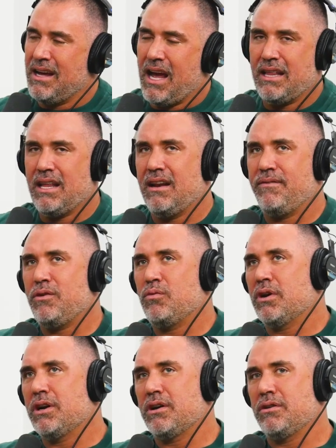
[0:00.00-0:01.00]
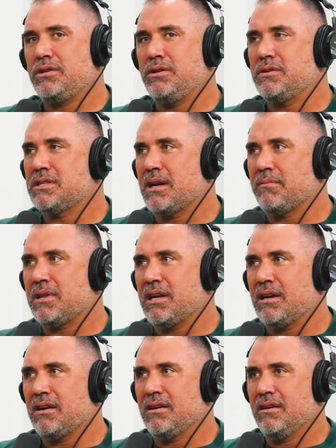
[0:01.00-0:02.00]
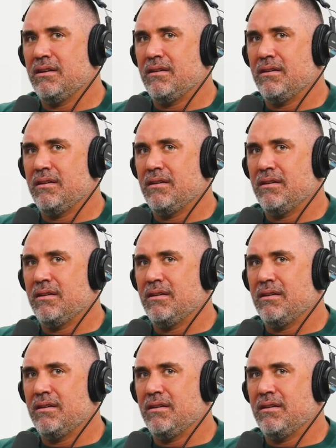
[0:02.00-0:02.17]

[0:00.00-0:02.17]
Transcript: And then if you want to go do something